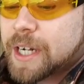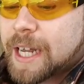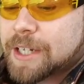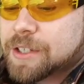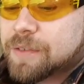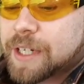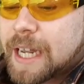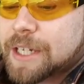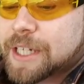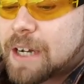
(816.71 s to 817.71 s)
the last of the
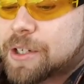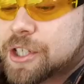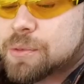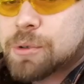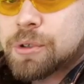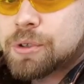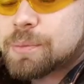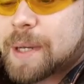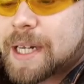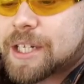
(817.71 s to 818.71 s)
gas out, as this will
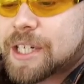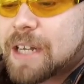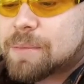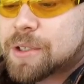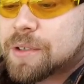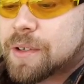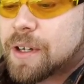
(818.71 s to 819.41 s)
cause pellet jams.